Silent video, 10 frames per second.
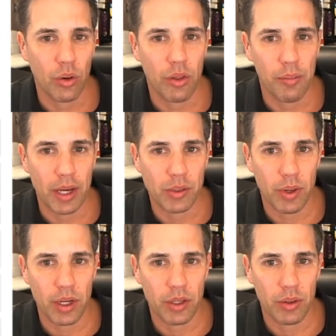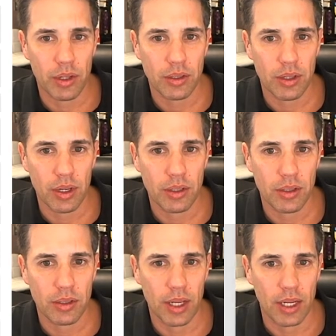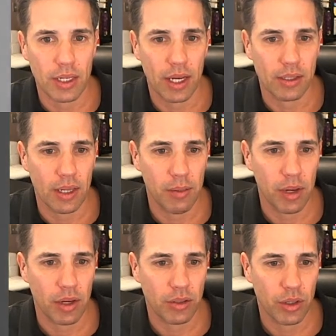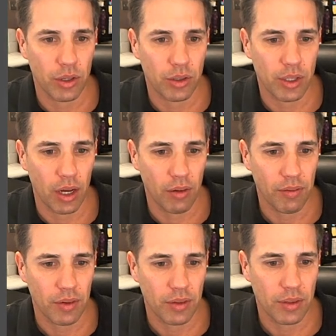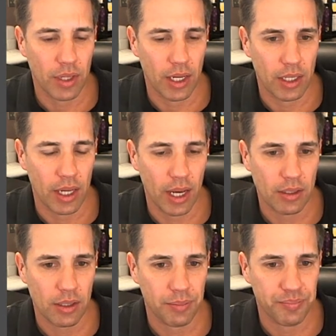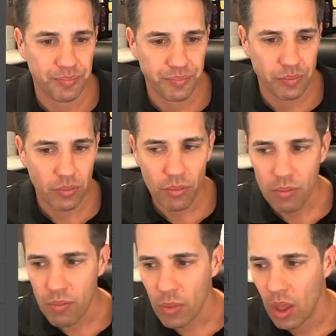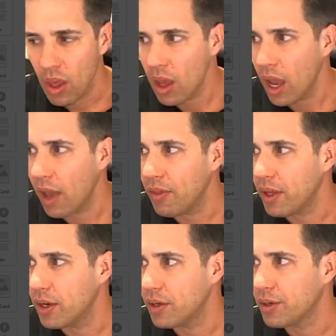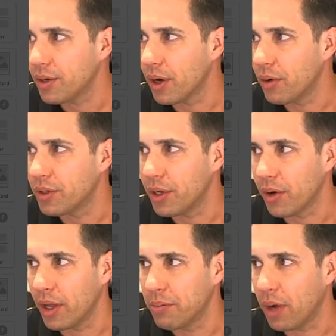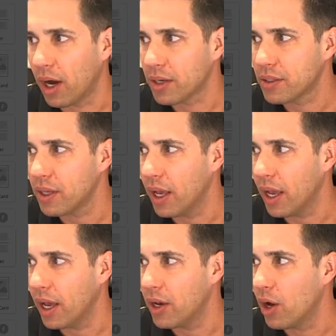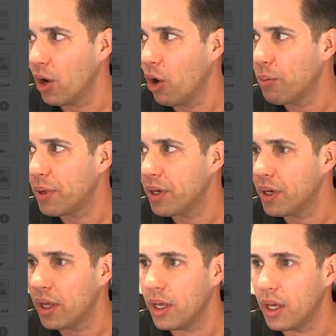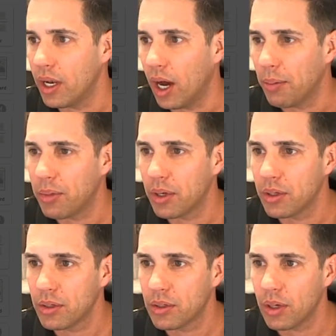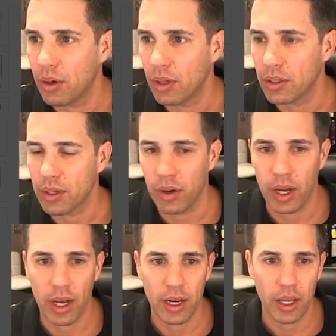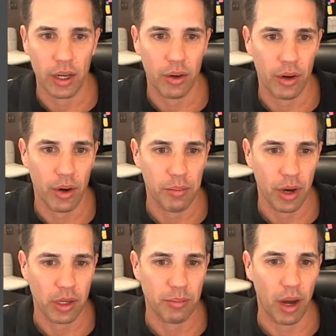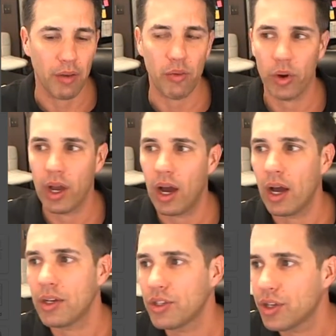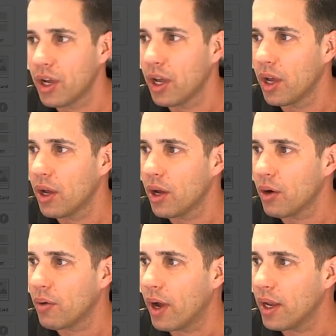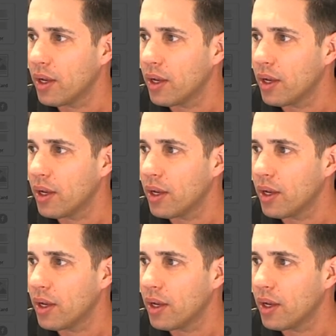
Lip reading: the best way to do this is to send a test email to yourself, send a test, and then to go to your inbox and open it up. So let's go ahead and go to your inbox. Bon voyage, right?